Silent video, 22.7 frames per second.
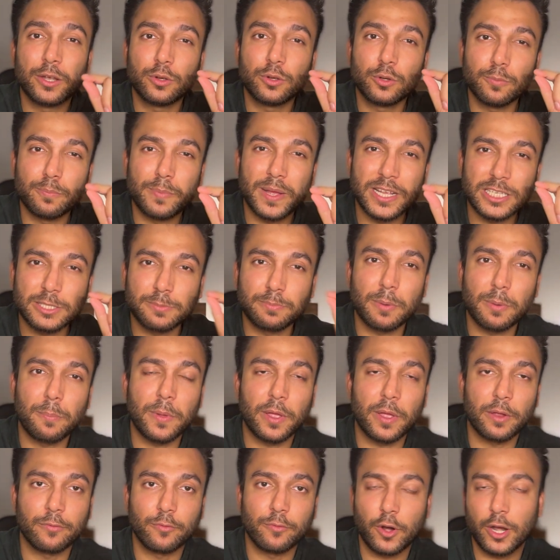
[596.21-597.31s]
to best
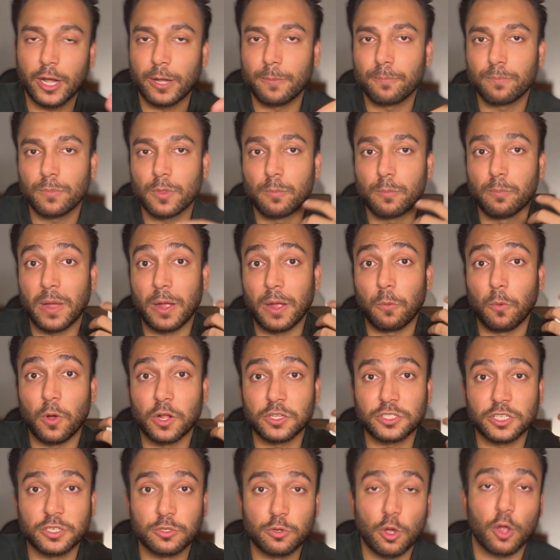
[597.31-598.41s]
prepare for it by
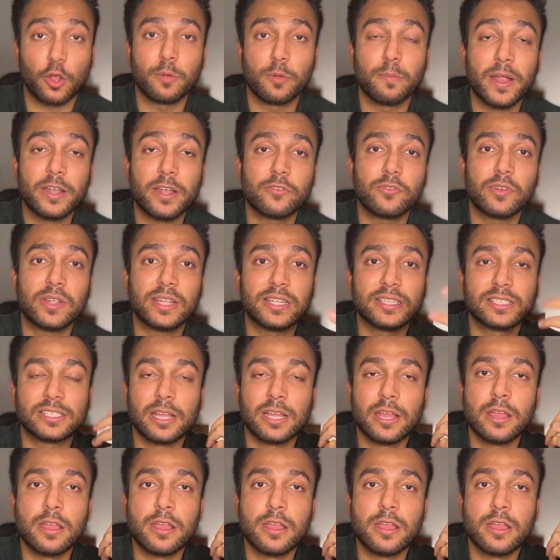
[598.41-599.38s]
watching documentaries,